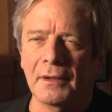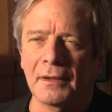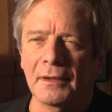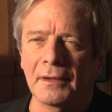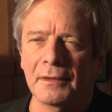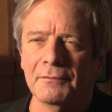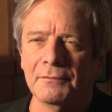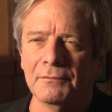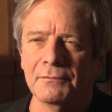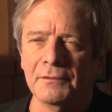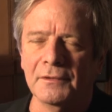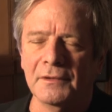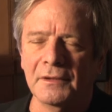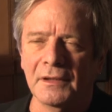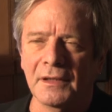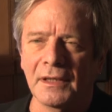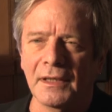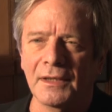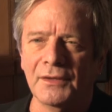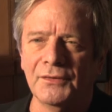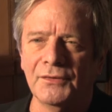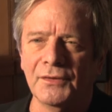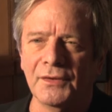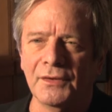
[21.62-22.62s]
I
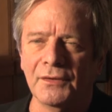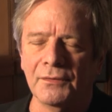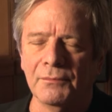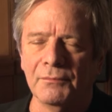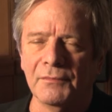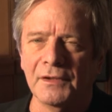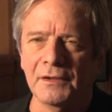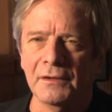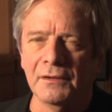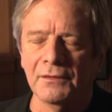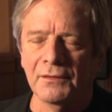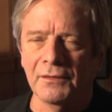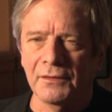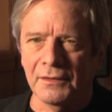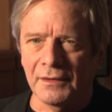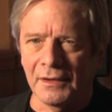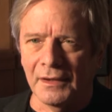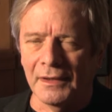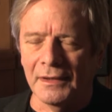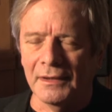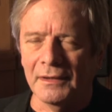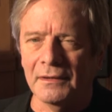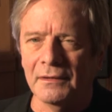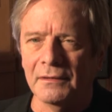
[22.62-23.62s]
realized in the middle of the
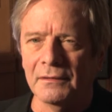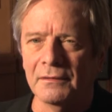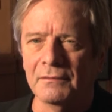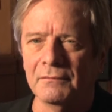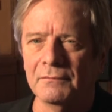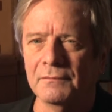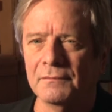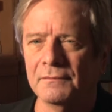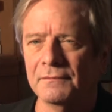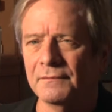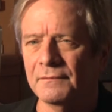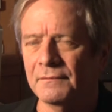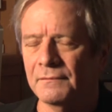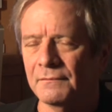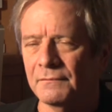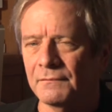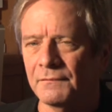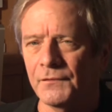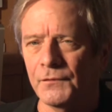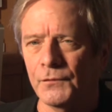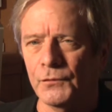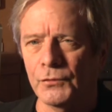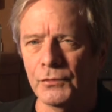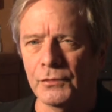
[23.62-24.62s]
night,
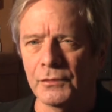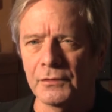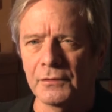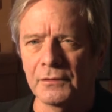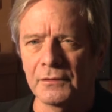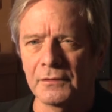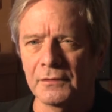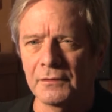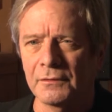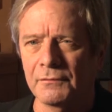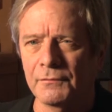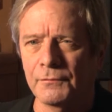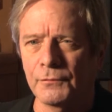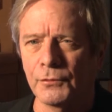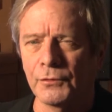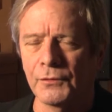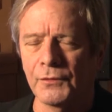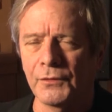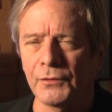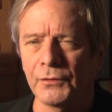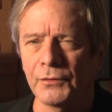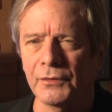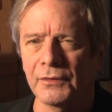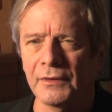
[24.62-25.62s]
4,
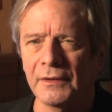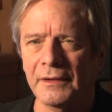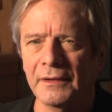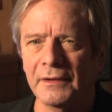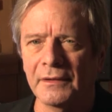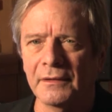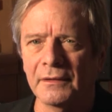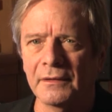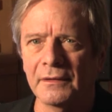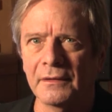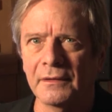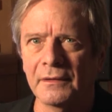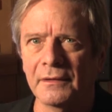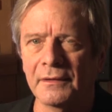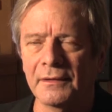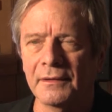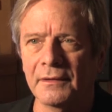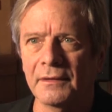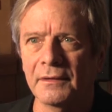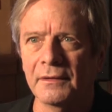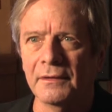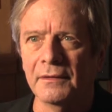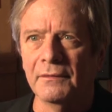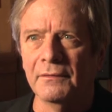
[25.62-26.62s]
4.30,
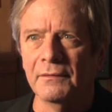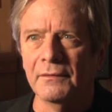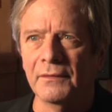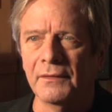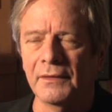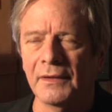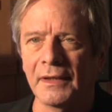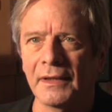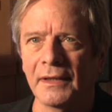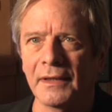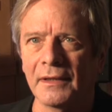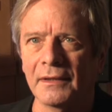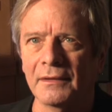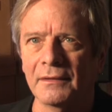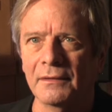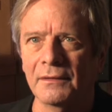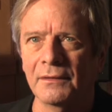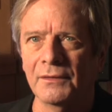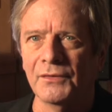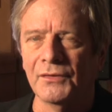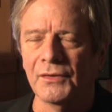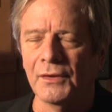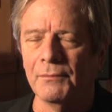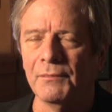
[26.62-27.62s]
that
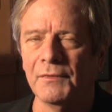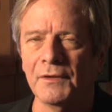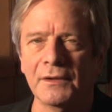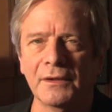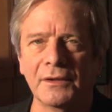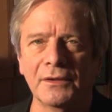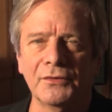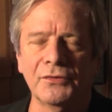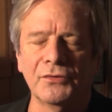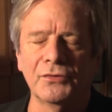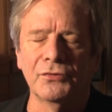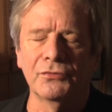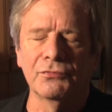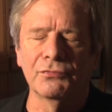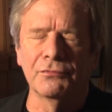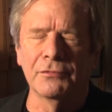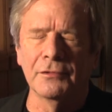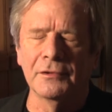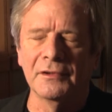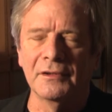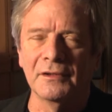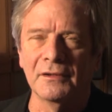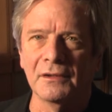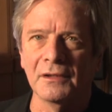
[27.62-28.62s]
something
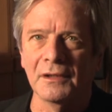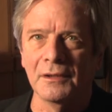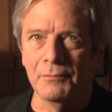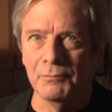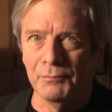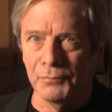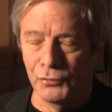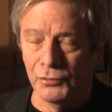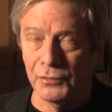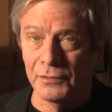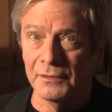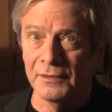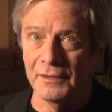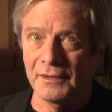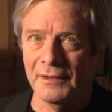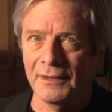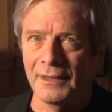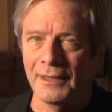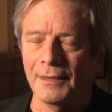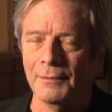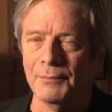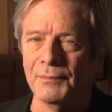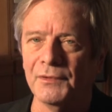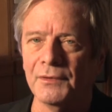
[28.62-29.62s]
extraordinarily important had
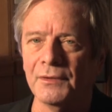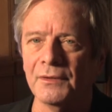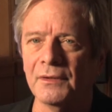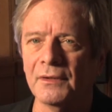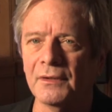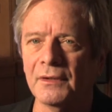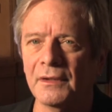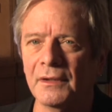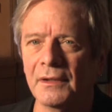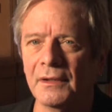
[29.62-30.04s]
happened.